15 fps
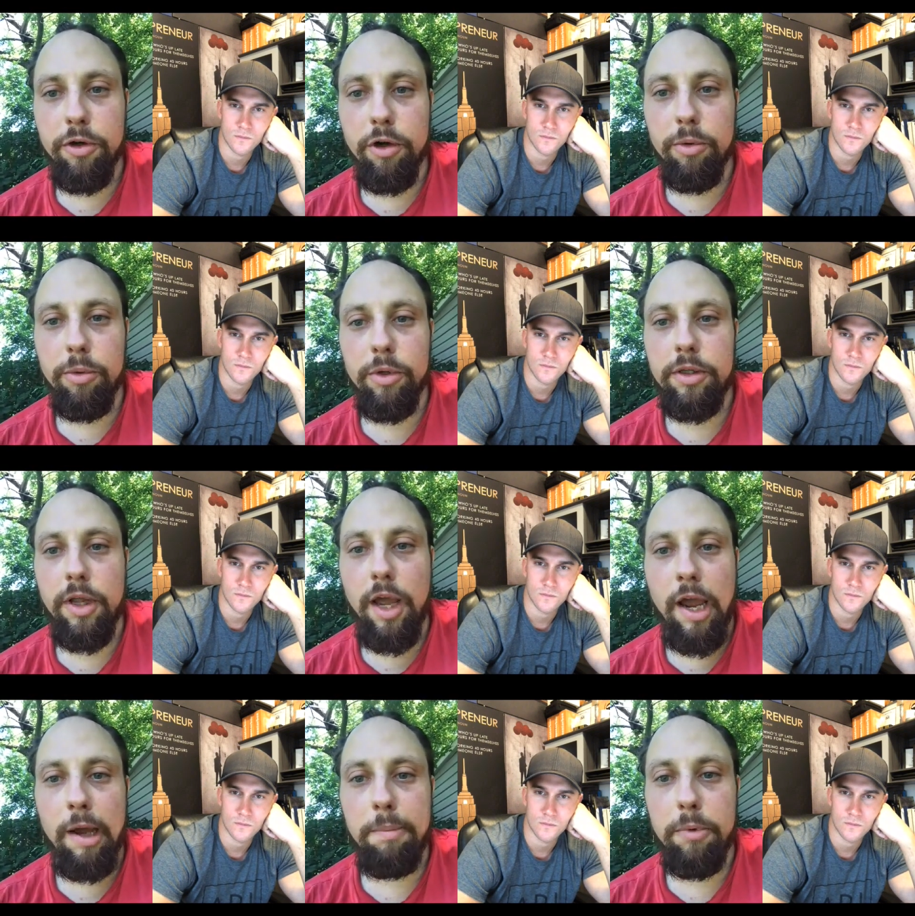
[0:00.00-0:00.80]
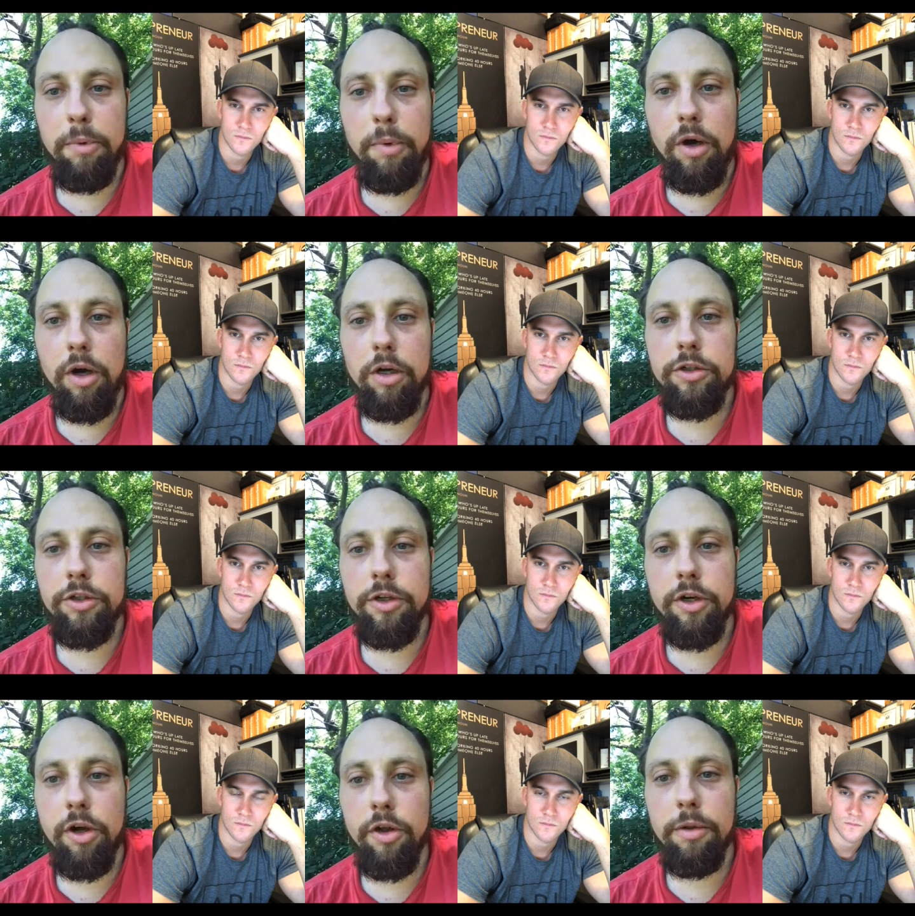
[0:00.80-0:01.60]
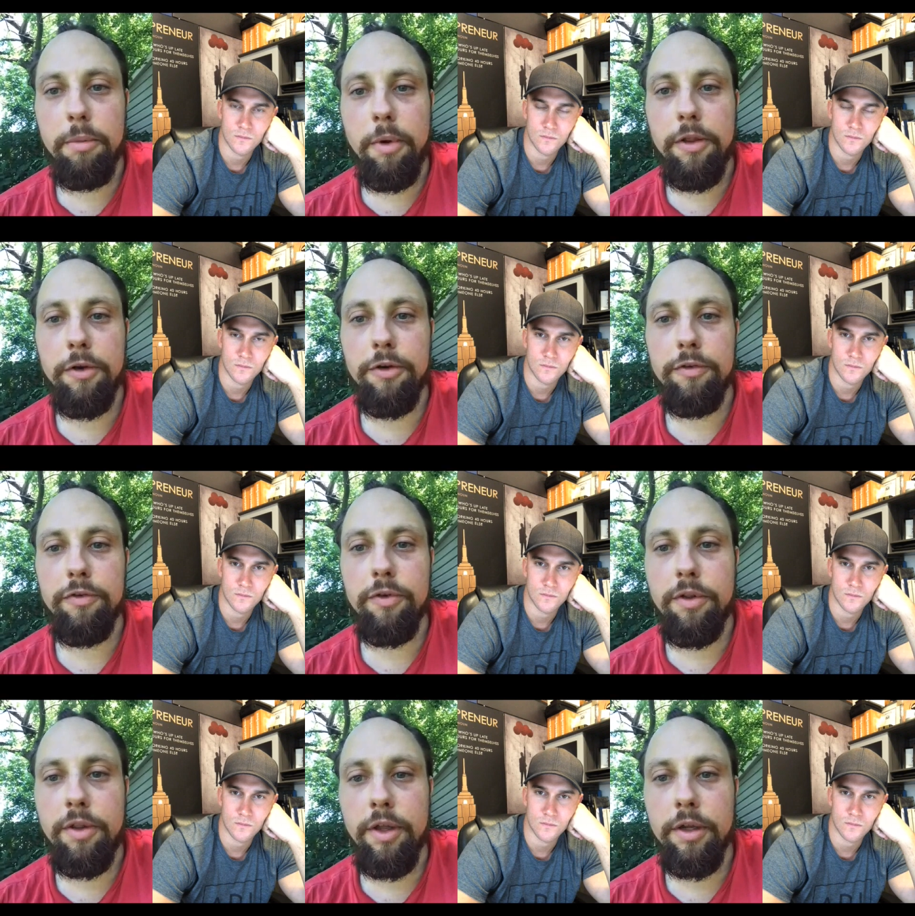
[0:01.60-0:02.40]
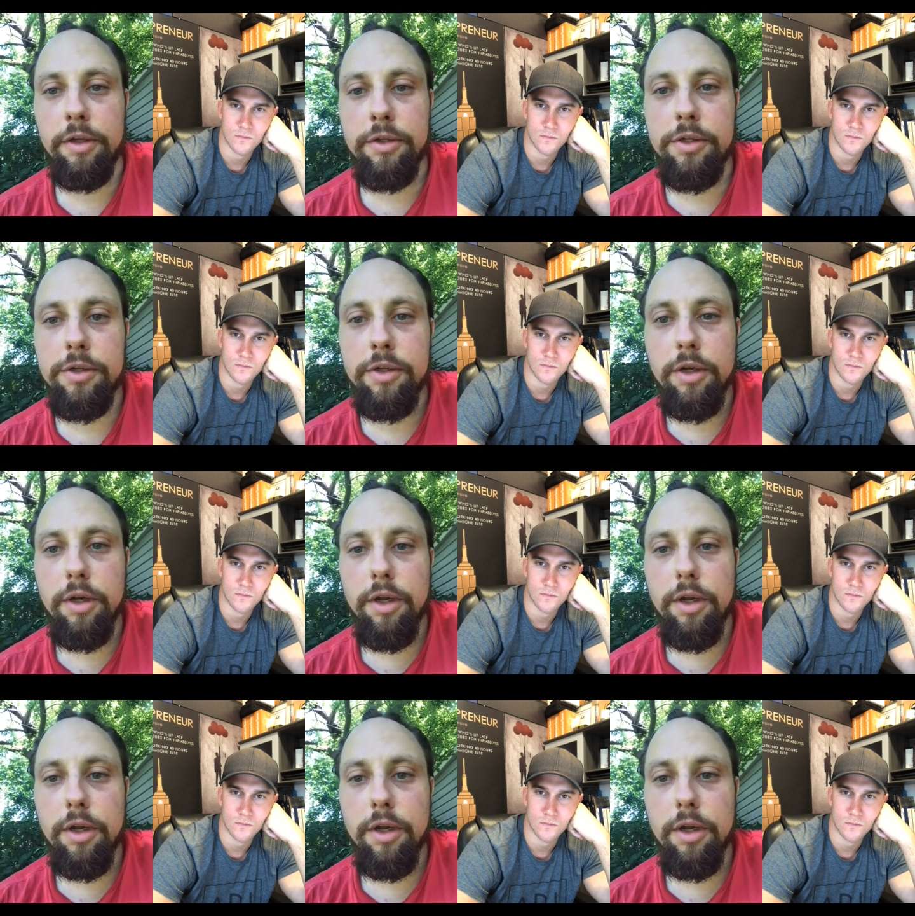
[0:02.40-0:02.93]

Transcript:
Speaker 1: you know, with the Apple Watch and all them other different things.